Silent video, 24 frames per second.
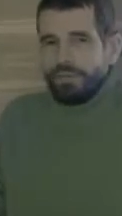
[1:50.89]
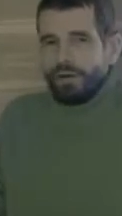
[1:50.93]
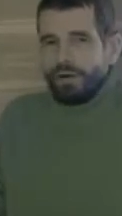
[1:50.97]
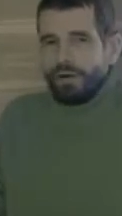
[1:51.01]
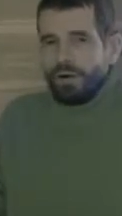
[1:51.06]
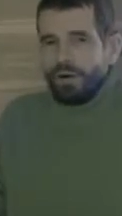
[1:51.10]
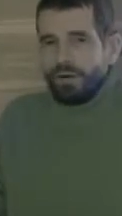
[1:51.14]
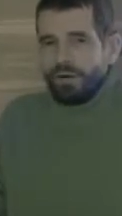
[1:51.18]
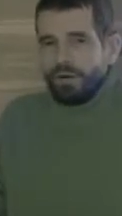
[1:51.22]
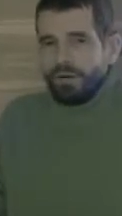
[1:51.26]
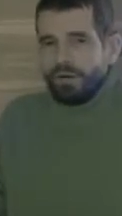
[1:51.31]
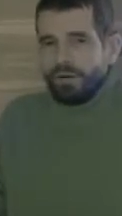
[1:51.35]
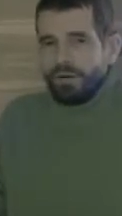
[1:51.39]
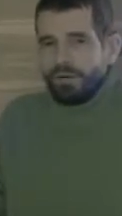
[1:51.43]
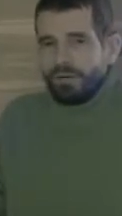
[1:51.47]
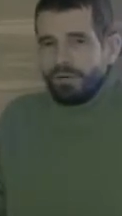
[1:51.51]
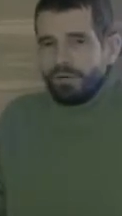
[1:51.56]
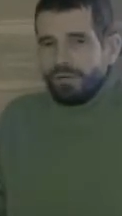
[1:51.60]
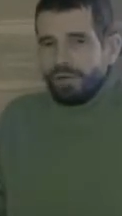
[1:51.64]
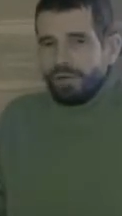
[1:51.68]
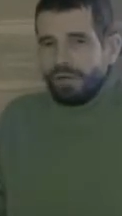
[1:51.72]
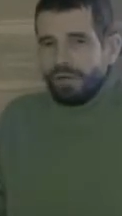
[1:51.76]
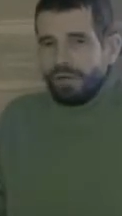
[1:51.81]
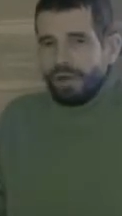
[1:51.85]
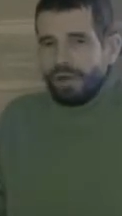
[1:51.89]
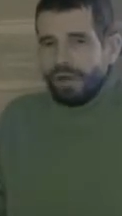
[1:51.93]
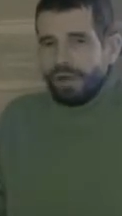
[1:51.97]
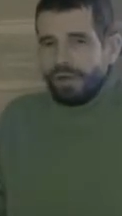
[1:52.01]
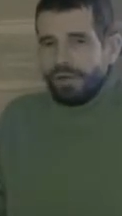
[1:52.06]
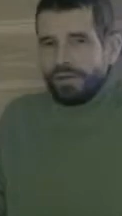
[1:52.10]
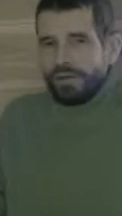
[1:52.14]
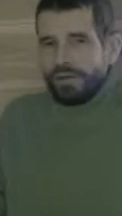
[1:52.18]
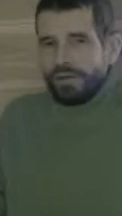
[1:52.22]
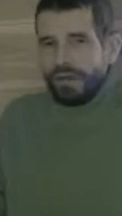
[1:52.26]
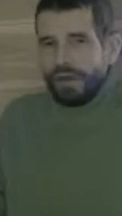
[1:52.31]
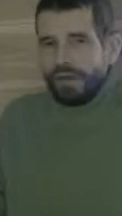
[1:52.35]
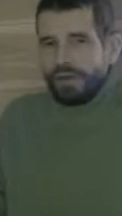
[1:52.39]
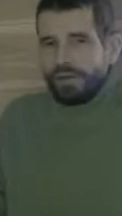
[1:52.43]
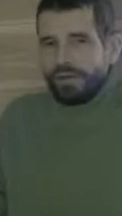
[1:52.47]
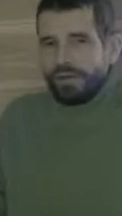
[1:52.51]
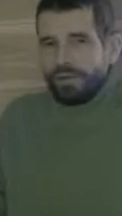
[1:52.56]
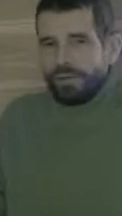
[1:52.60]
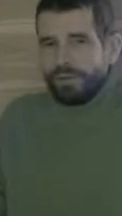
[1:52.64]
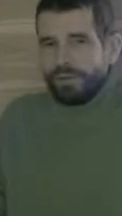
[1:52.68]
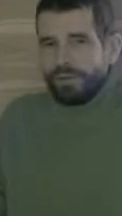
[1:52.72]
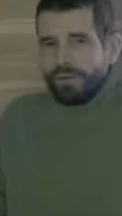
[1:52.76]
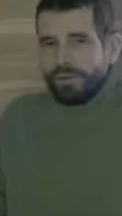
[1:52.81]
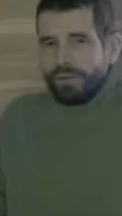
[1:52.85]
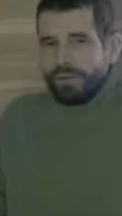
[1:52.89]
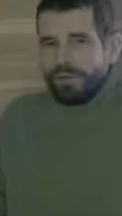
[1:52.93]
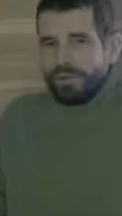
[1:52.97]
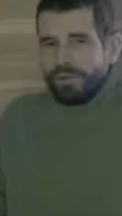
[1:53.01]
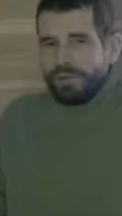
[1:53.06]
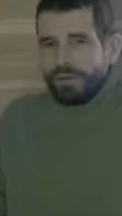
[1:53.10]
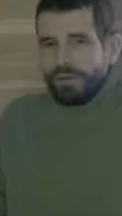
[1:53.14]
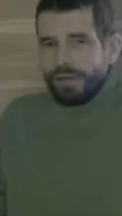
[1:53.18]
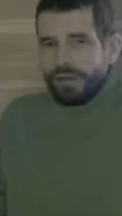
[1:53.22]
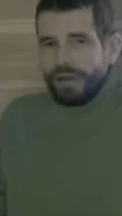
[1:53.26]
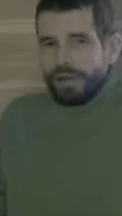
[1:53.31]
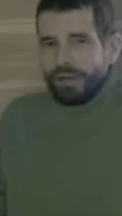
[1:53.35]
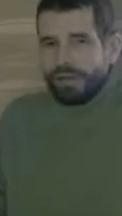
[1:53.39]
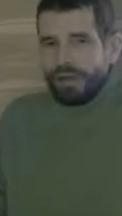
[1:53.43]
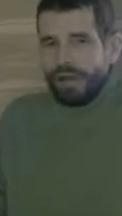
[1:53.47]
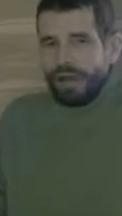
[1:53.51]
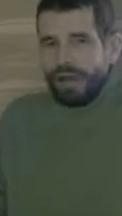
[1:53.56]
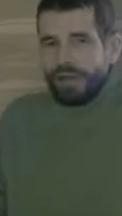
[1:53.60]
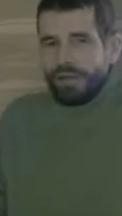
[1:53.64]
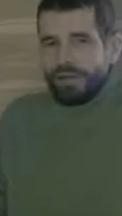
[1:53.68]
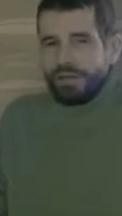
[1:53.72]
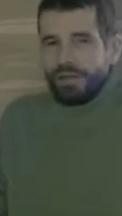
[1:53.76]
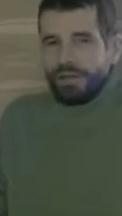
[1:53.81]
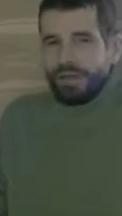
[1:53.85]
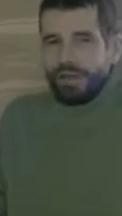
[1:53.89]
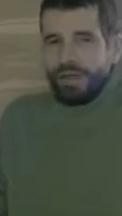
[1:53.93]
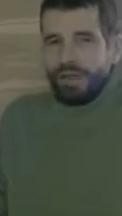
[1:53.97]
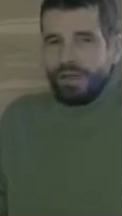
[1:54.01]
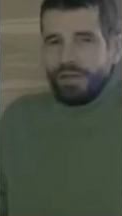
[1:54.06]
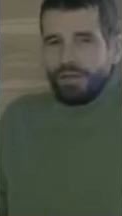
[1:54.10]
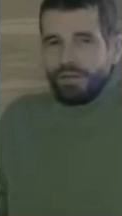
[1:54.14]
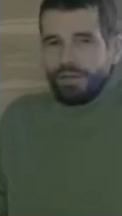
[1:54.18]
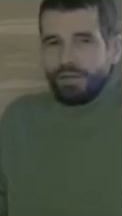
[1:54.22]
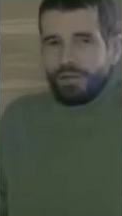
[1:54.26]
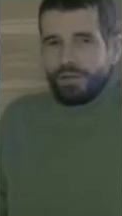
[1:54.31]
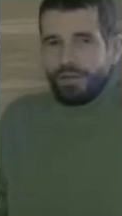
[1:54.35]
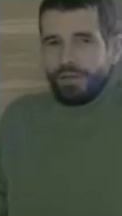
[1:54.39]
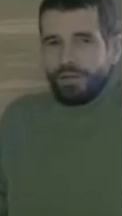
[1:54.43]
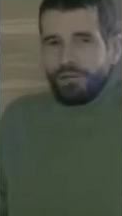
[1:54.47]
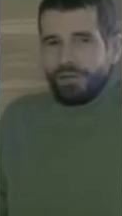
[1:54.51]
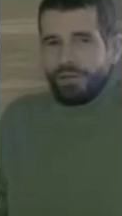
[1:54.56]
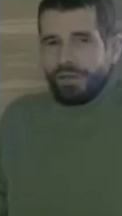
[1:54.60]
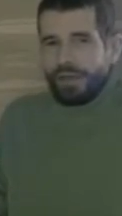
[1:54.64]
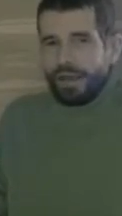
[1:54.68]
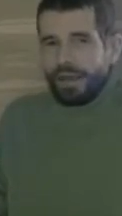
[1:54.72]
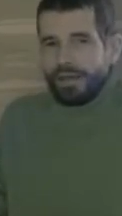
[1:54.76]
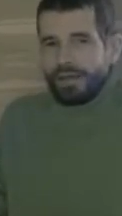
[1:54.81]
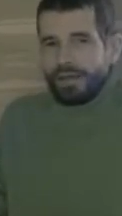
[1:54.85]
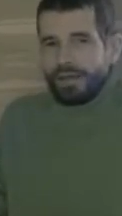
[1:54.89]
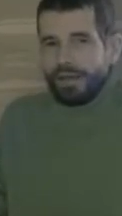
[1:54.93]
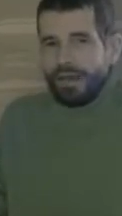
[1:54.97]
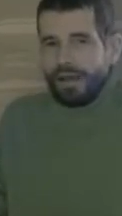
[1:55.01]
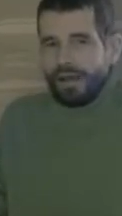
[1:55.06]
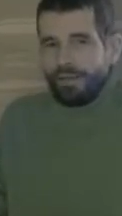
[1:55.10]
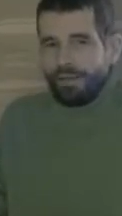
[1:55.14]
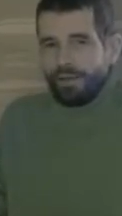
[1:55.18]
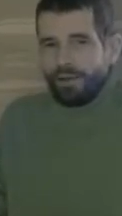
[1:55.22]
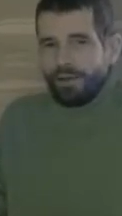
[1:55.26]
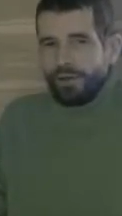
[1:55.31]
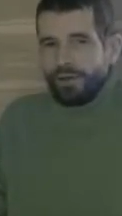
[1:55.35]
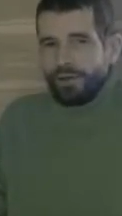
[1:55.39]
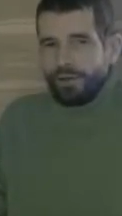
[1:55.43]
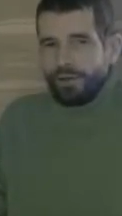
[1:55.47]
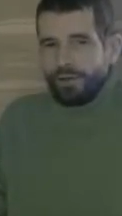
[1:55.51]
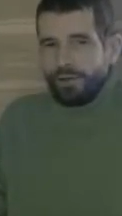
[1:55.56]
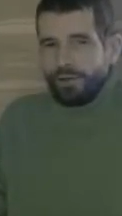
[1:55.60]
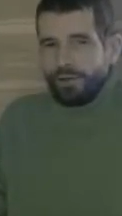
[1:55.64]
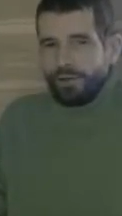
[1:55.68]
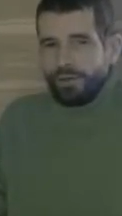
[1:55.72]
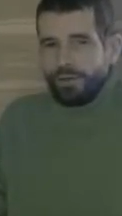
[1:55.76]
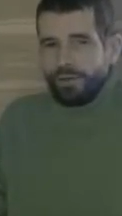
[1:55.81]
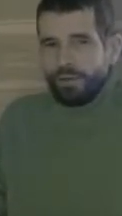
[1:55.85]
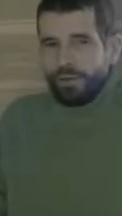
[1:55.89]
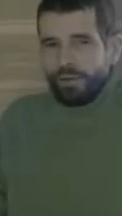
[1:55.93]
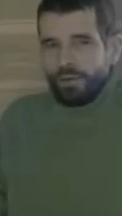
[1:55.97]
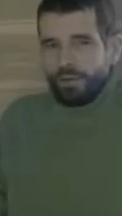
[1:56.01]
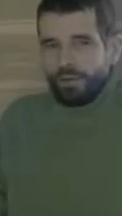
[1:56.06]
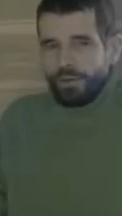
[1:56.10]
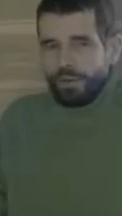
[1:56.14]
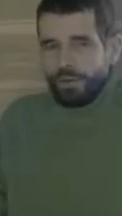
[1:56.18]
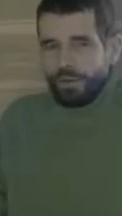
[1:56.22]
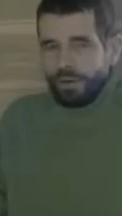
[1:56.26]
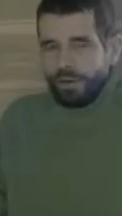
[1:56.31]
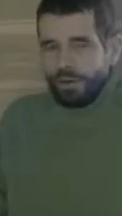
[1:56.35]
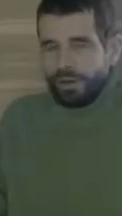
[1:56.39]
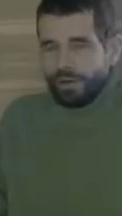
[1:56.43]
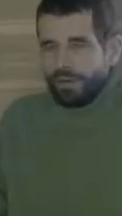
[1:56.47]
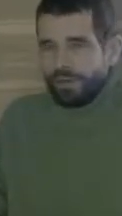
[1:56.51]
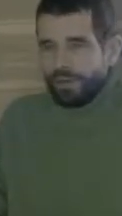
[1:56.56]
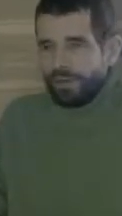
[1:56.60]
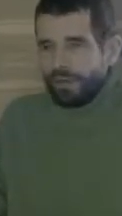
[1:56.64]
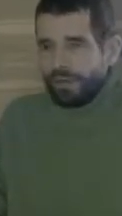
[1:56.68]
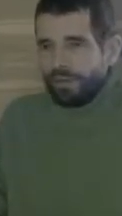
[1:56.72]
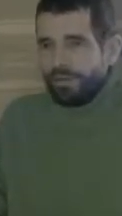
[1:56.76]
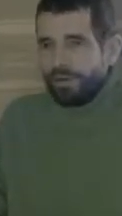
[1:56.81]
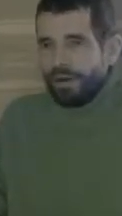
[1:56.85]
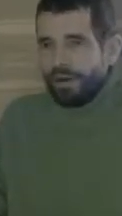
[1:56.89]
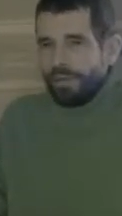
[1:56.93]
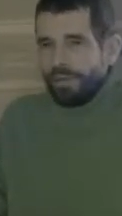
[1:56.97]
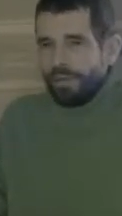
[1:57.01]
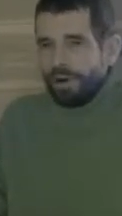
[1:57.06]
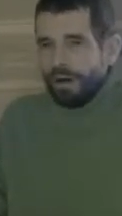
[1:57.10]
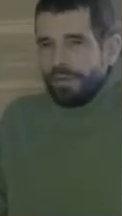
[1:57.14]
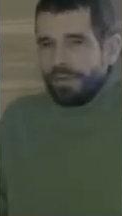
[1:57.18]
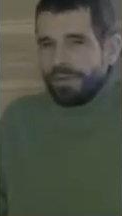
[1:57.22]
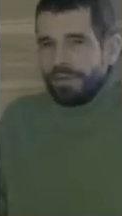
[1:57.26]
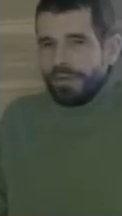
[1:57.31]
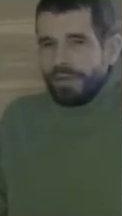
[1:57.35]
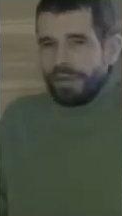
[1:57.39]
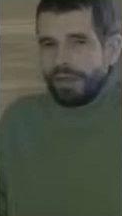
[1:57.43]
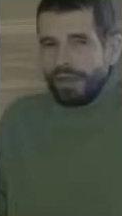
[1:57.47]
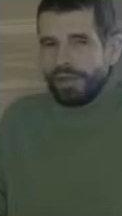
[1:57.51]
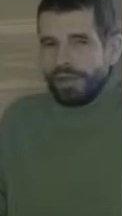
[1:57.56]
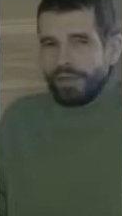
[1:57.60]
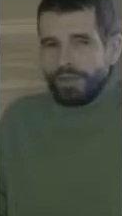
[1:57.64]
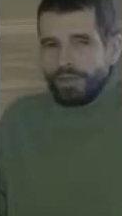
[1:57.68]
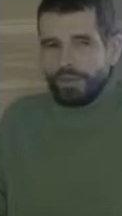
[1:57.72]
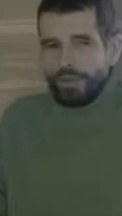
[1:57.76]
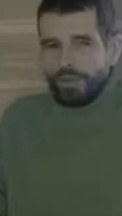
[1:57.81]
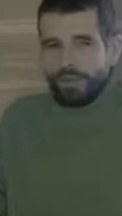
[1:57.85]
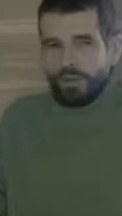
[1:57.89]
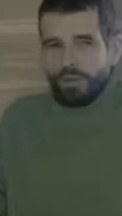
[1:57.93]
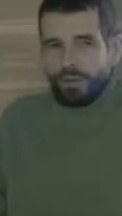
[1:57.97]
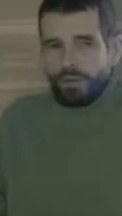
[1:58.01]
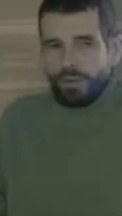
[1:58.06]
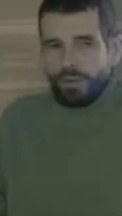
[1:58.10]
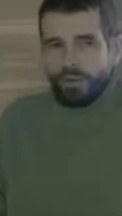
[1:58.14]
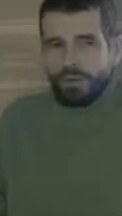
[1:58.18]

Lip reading: oh, all right, that's what it is then. That's the answer. But that's not what your guru, if you're initiated by Prabhupada, said to you.